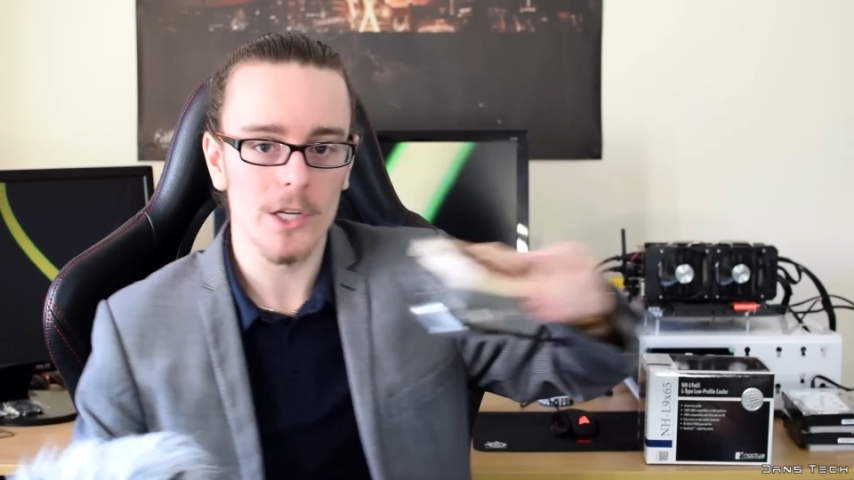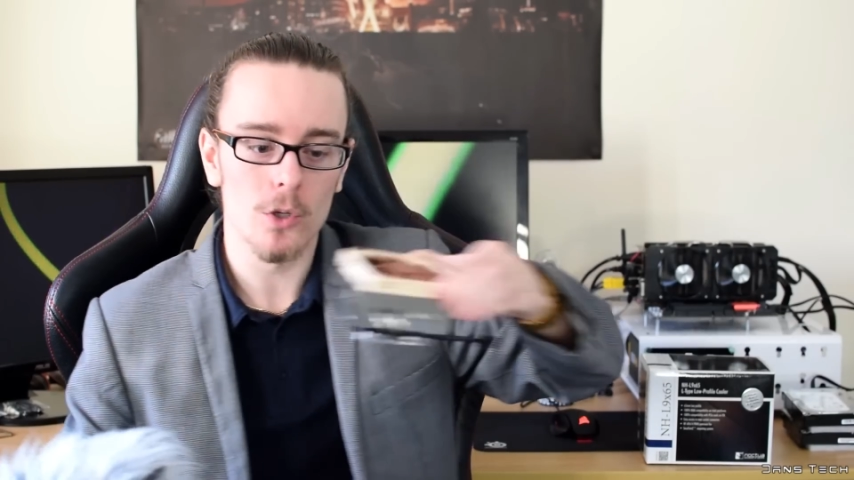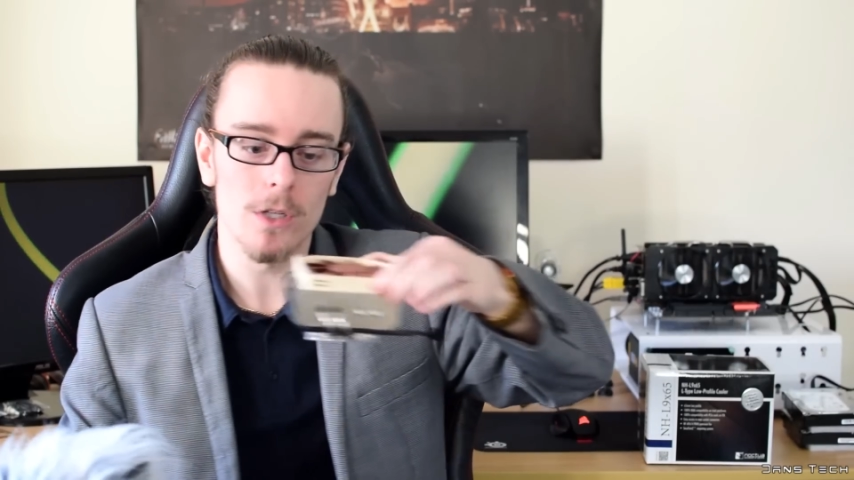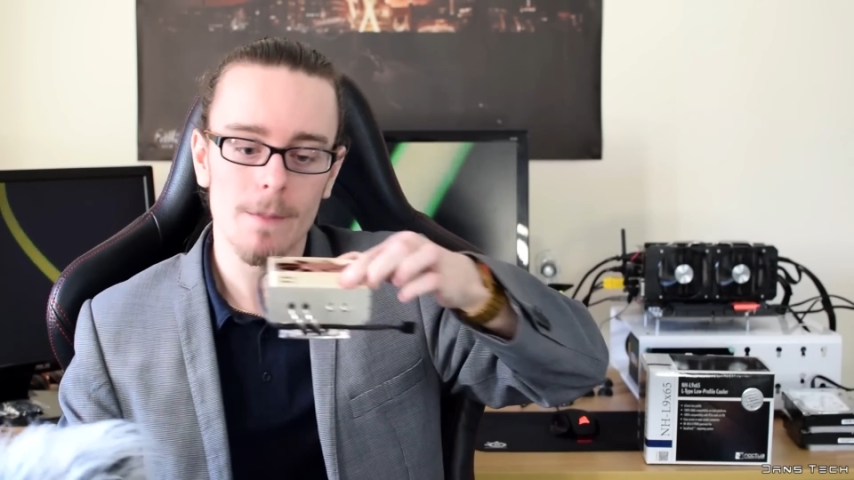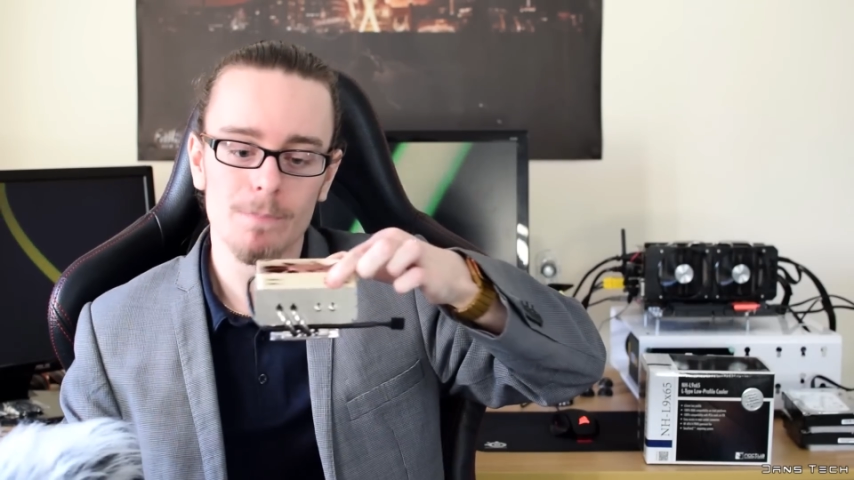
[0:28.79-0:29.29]

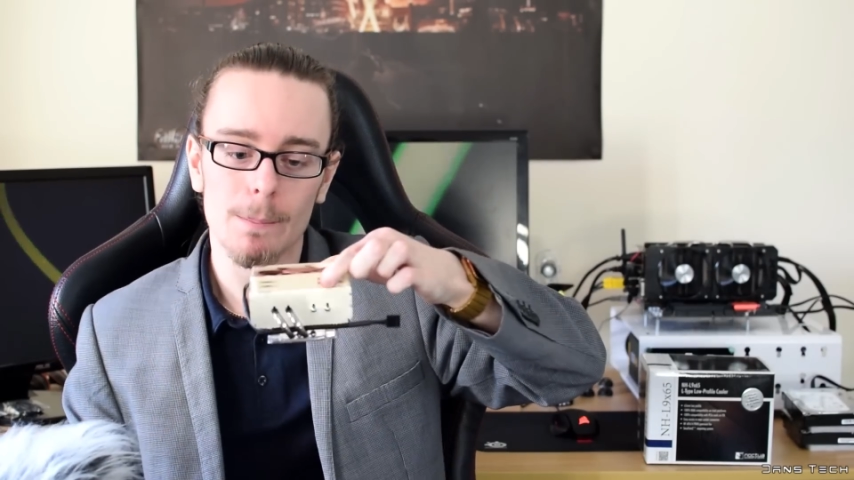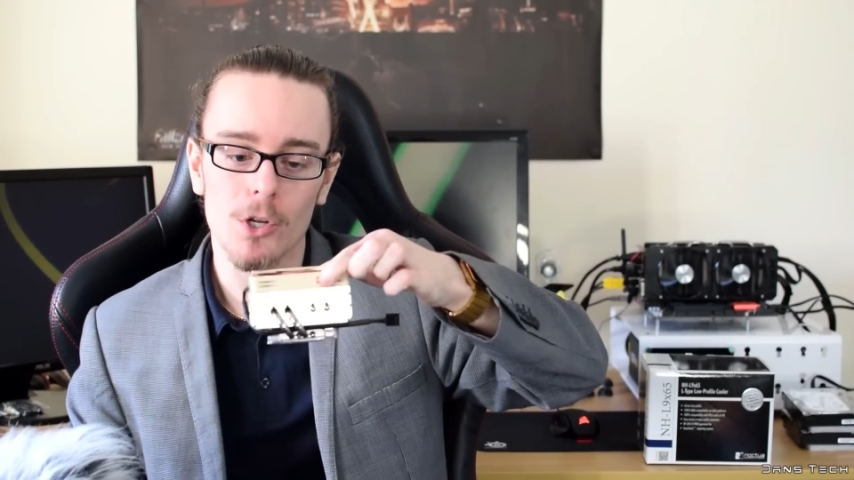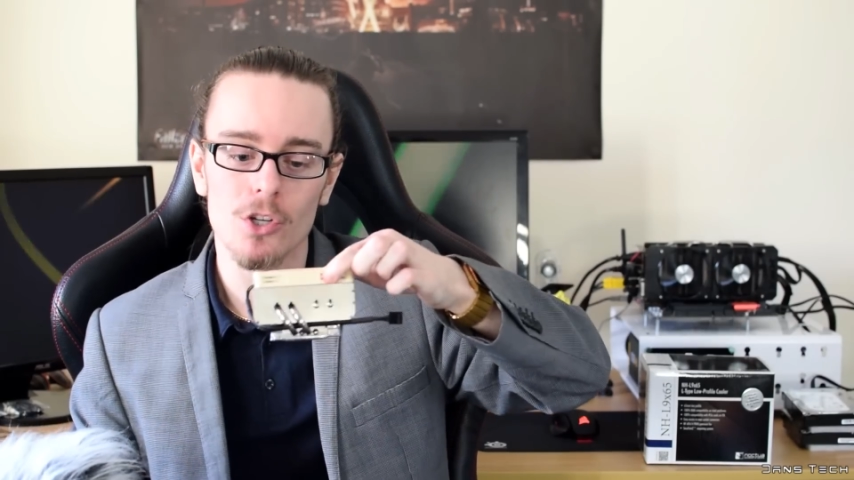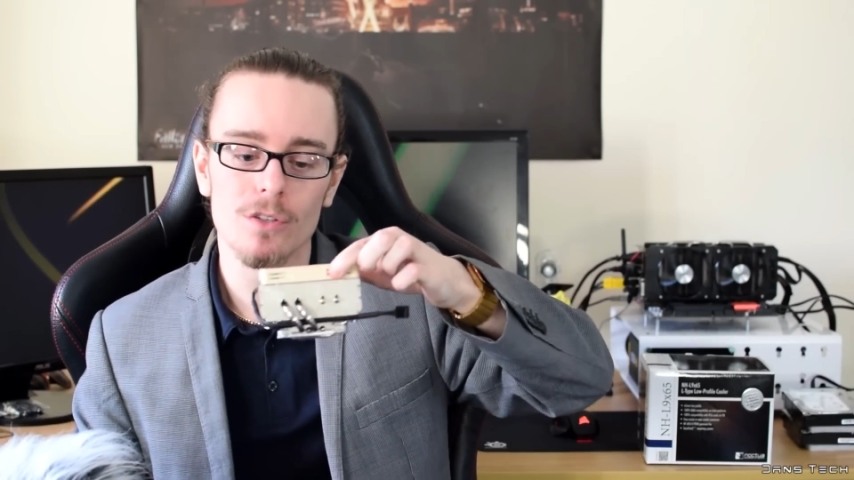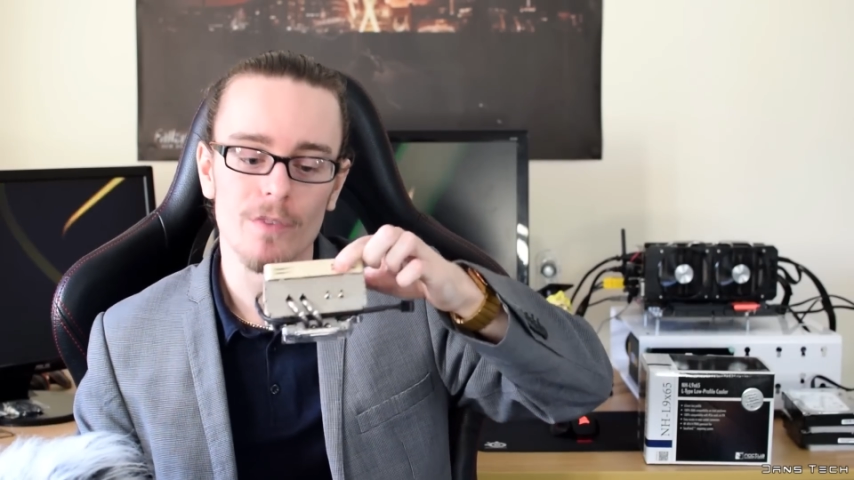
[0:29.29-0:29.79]
colour, but it
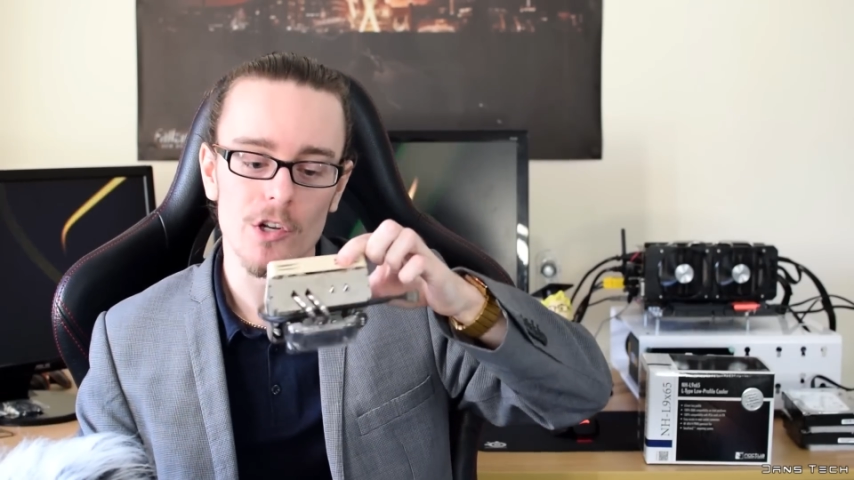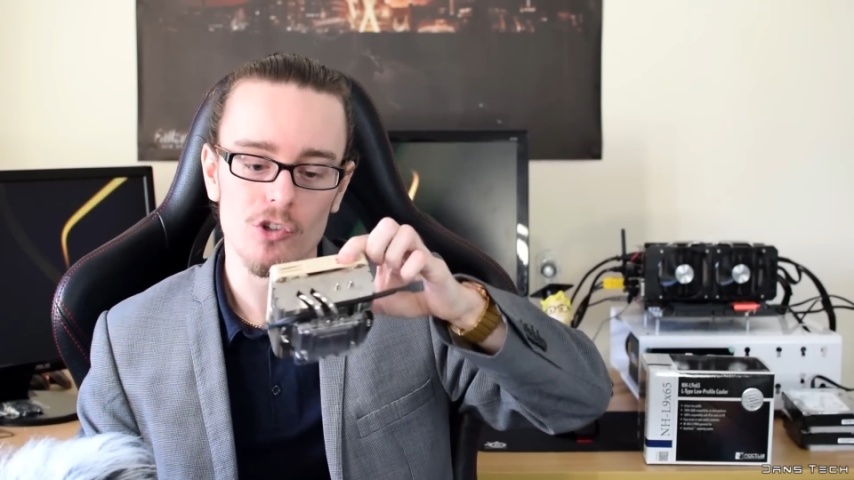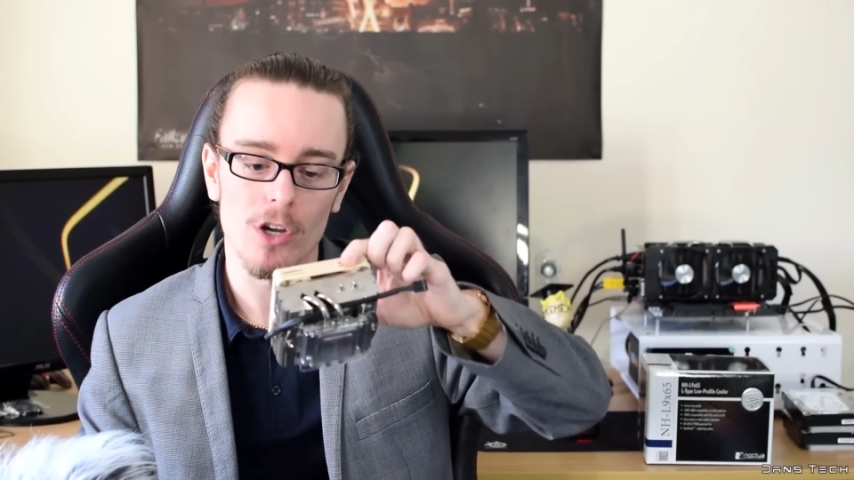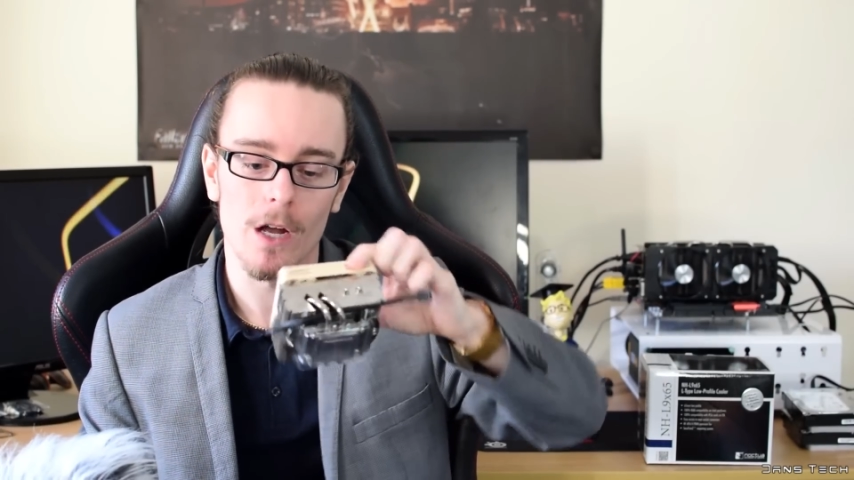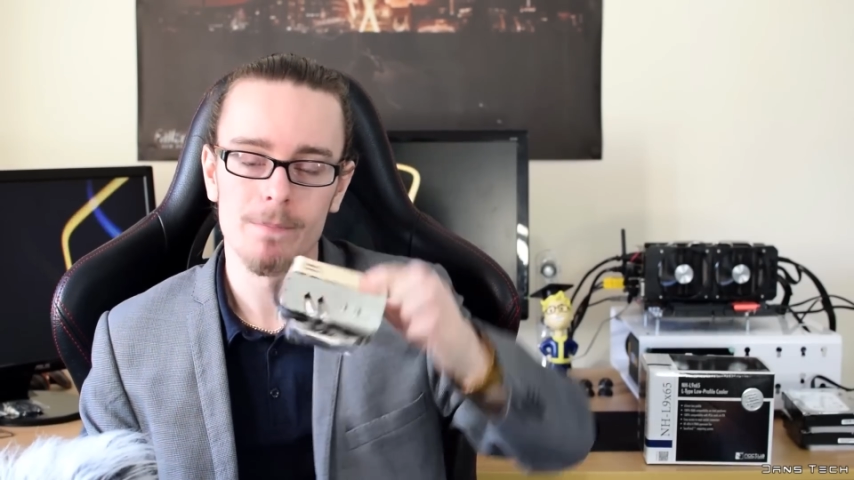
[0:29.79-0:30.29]
does feature